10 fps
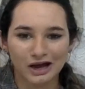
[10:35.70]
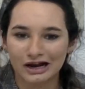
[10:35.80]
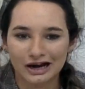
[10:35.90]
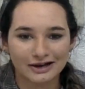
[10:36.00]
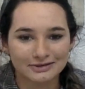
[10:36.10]

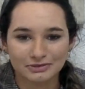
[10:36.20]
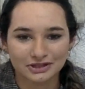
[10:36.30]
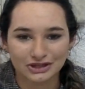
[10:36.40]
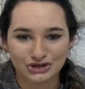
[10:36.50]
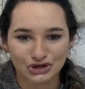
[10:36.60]

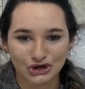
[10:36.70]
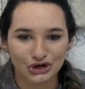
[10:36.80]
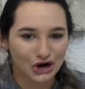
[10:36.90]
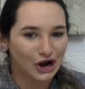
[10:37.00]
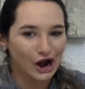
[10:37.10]
90% sure.
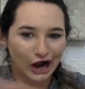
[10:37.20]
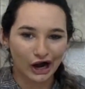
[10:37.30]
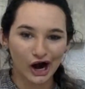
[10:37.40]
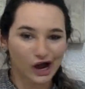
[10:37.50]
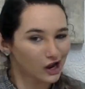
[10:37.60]

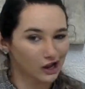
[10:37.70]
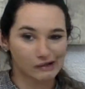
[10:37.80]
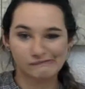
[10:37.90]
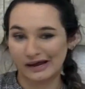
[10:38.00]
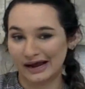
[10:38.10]

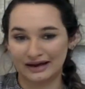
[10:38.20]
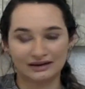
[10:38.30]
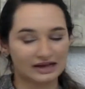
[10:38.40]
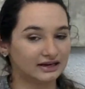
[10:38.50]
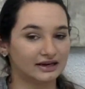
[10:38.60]
If I got
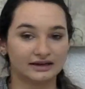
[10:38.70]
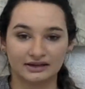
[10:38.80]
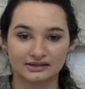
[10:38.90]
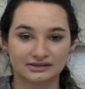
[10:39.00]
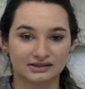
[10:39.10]
any
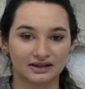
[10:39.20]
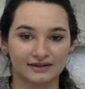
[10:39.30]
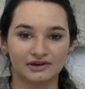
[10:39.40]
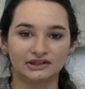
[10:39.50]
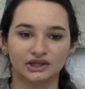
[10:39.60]
headaches, like
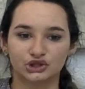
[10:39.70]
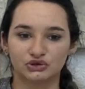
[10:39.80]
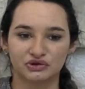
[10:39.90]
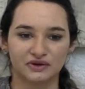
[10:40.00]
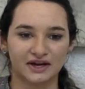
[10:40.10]
I've had like 2
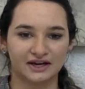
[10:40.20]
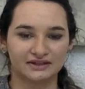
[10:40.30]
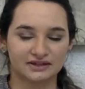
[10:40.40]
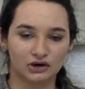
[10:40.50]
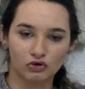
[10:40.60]
or 3 headaches
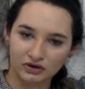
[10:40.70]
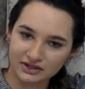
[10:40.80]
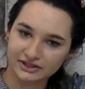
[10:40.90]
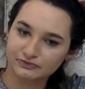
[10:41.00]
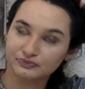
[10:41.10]
in
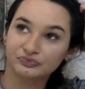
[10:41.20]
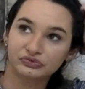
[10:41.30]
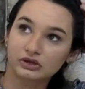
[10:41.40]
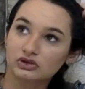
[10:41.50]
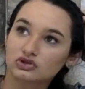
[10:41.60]
quarantine
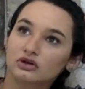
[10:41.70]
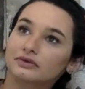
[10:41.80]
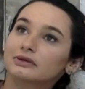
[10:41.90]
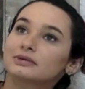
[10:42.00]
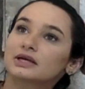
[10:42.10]
over
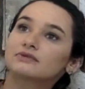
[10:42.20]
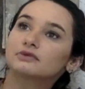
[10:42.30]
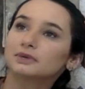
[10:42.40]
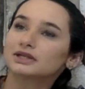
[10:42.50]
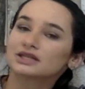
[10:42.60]
these past 3
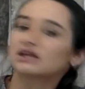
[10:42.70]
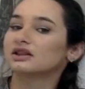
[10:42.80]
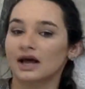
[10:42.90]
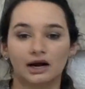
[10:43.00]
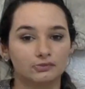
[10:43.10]
months, like
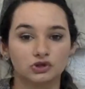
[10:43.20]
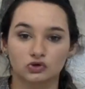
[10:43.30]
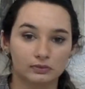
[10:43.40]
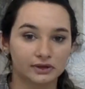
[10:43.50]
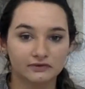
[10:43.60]
that happens
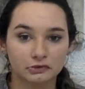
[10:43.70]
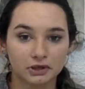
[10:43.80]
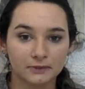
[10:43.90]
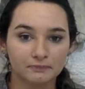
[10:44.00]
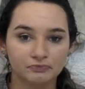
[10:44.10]
normally for
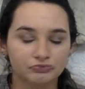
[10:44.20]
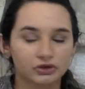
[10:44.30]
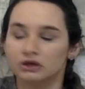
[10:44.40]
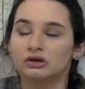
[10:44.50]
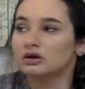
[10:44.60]
me.
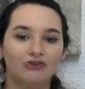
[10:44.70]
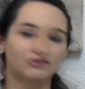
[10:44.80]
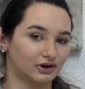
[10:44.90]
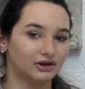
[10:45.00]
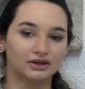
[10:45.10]

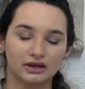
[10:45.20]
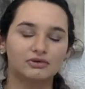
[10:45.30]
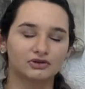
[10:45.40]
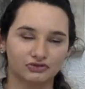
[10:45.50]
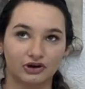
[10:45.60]
And they
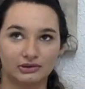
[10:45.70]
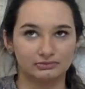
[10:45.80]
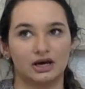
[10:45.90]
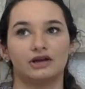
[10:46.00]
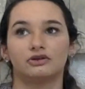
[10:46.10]
were
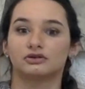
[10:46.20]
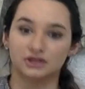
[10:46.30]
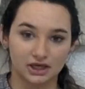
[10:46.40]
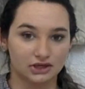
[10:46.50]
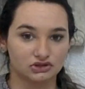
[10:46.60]
from either
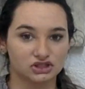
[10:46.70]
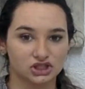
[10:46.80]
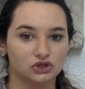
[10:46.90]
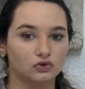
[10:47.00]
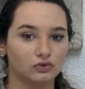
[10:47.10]

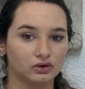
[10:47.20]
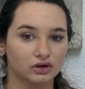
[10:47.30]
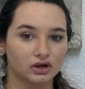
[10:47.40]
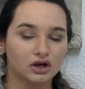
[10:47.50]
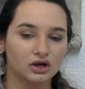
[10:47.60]
dehydration or
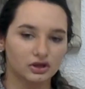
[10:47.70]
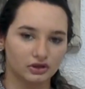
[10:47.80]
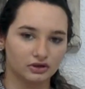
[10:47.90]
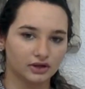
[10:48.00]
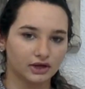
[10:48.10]

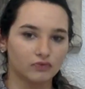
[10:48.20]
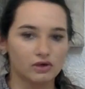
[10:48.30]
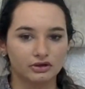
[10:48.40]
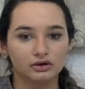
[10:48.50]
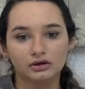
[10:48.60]
the like
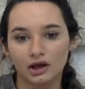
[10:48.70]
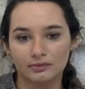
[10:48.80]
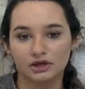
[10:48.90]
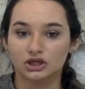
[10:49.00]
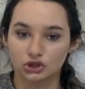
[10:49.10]
weather
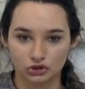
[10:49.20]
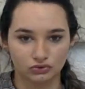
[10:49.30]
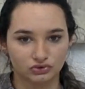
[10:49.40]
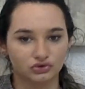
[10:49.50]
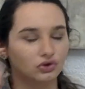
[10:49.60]
climate issues,